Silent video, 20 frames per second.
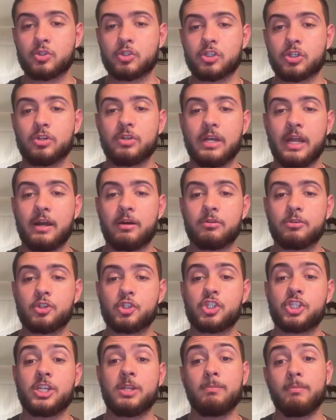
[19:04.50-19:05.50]
turnout,
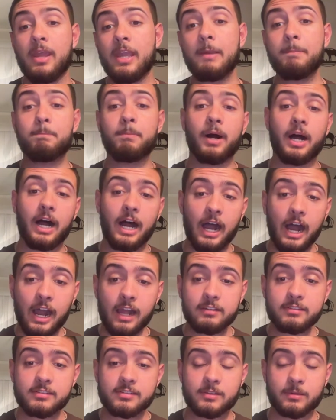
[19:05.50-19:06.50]
she may
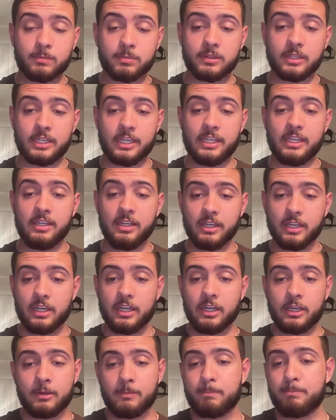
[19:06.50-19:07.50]
possibly
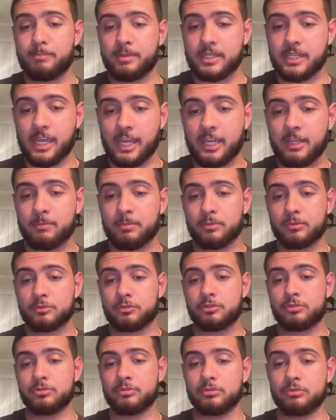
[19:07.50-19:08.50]
be able
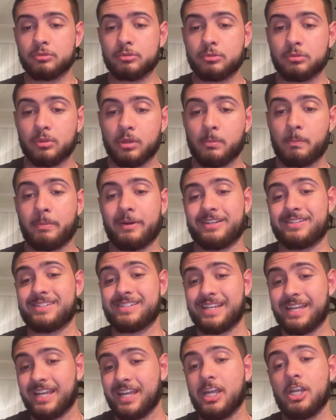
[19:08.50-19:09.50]
to
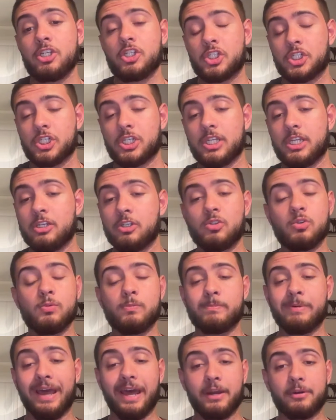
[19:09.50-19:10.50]
potentially do
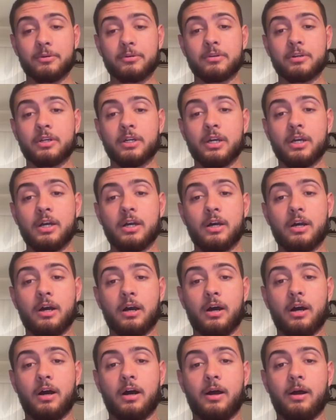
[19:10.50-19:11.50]
better
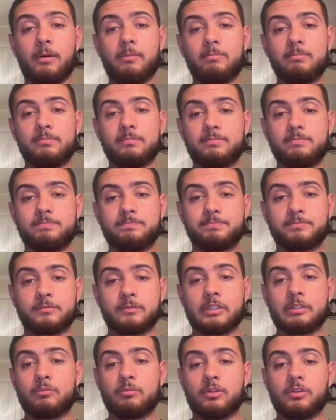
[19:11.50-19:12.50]
um
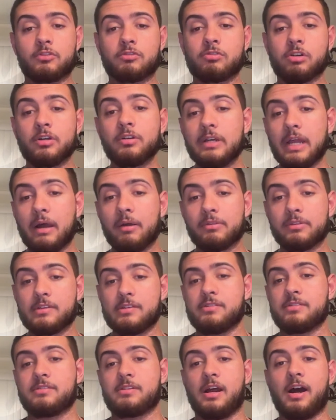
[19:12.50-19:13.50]
with turnout
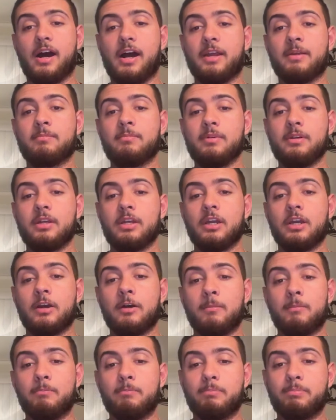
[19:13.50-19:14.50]
this time.
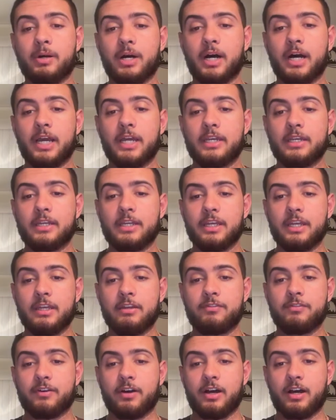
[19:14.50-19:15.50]
But
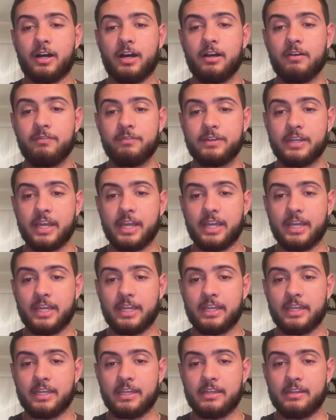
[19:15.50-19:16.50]
if
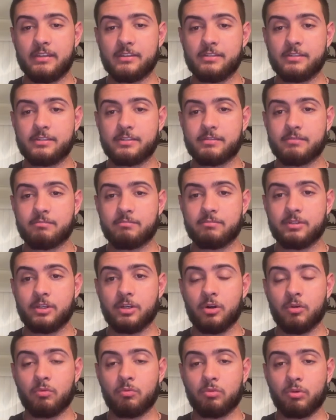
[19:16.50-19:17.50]
Hovde is,
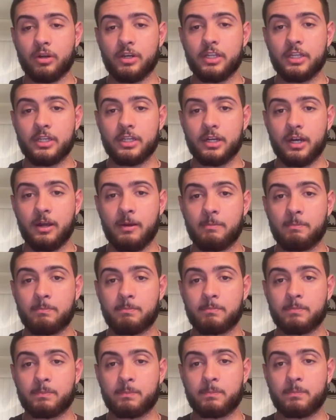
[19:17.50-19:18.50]
running it up
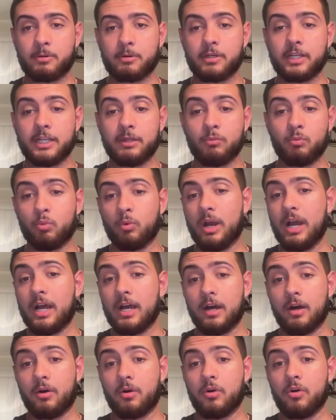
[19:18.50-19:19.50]
pretty
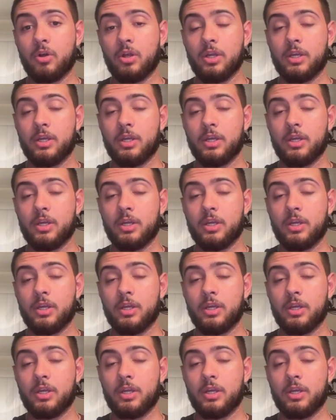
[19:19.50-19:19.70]
well,